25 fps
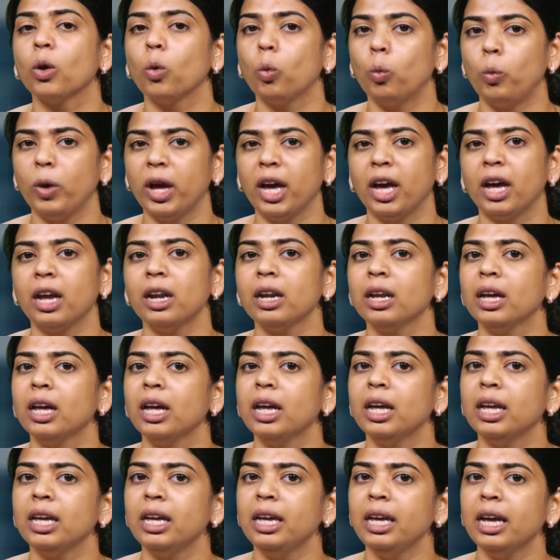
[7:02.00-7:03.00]
where
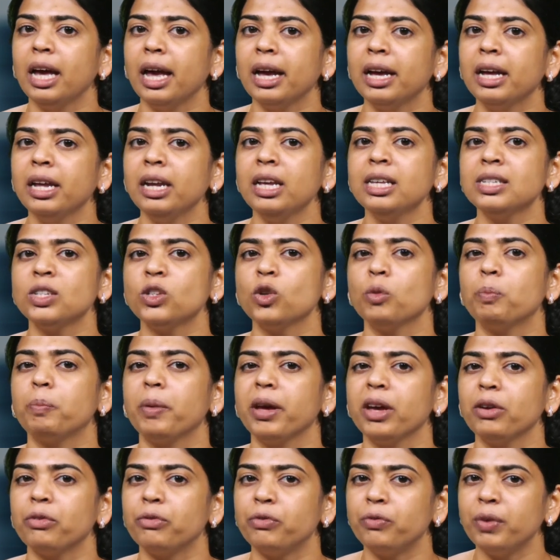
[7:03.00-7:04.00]
he agrees to
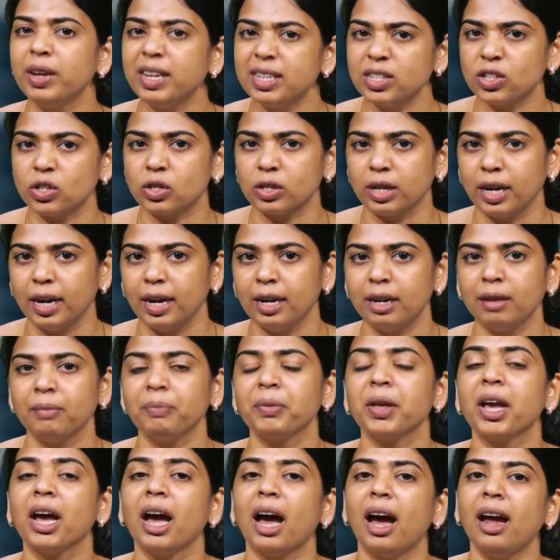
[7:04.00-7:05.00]
pay a fixed rate
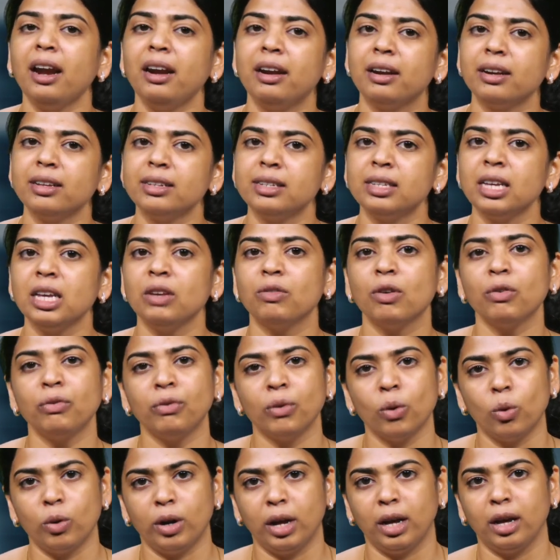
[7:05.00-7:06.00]
and receive a
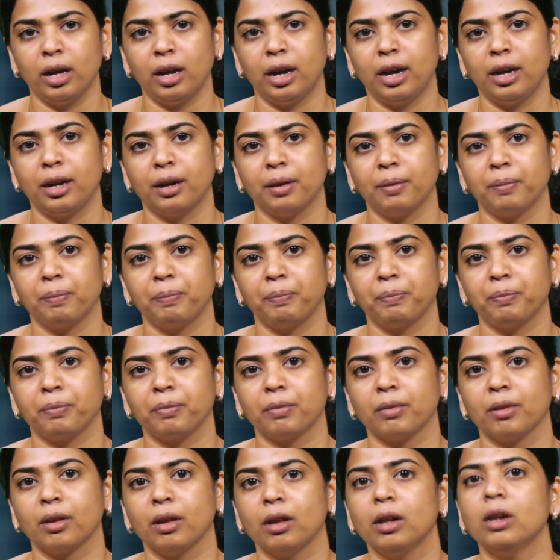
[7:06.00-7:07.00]
floating rate.
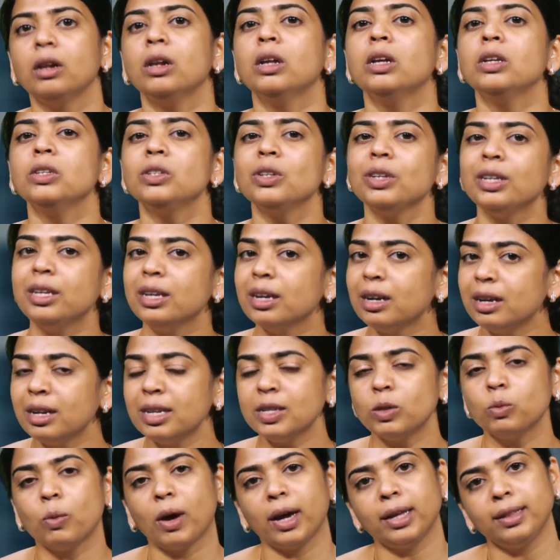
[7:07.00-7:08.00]
So, here
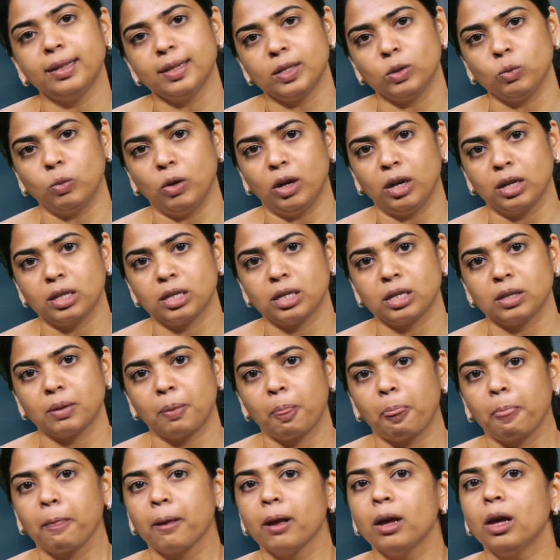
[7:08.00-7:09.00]
is why this works.
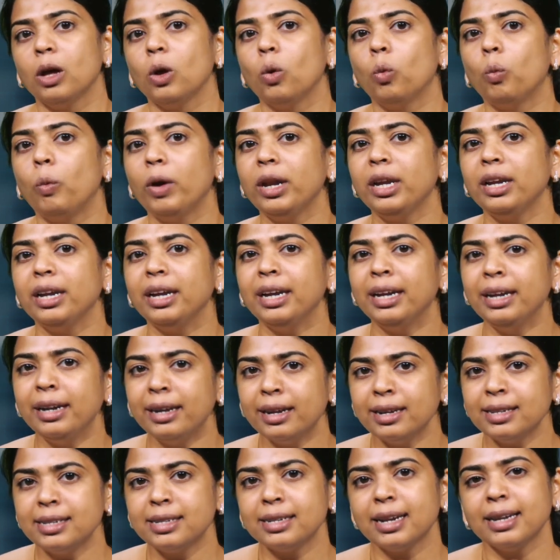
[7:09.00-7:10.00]
When
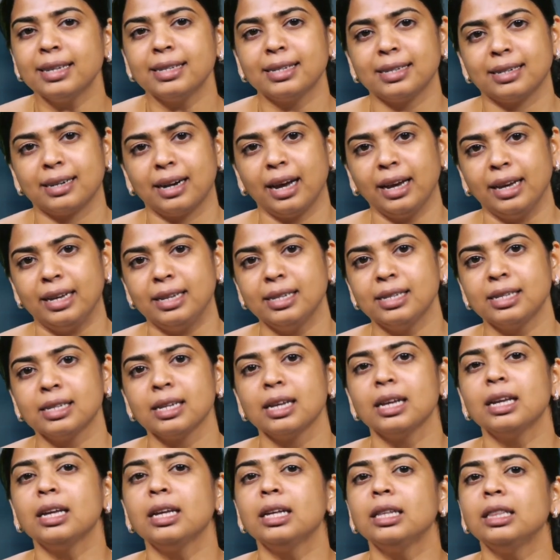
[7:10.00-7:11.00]
interest rates rise,
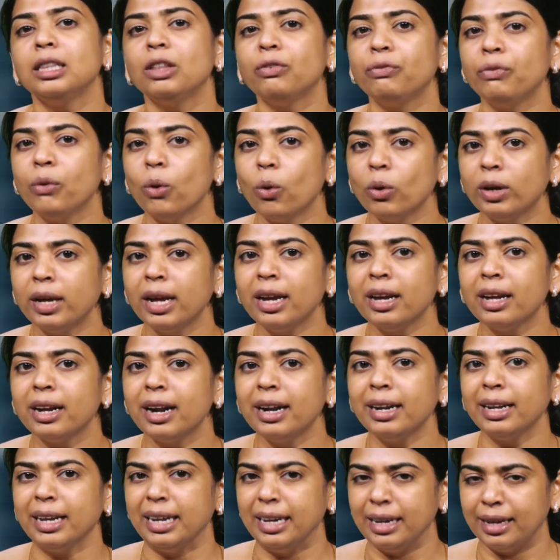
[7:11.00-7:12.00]
the floating
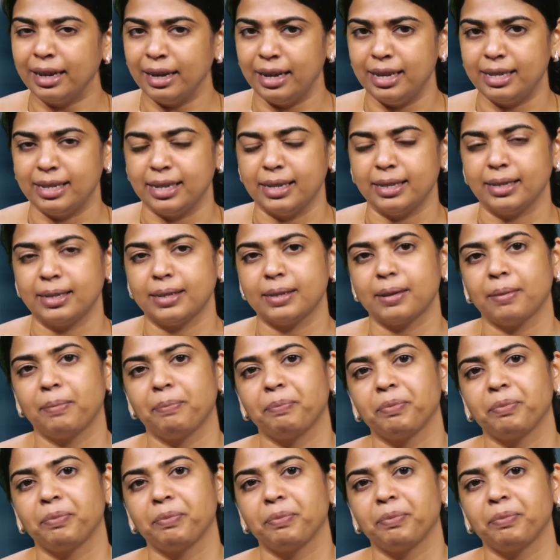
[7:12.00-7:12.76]
rate increases.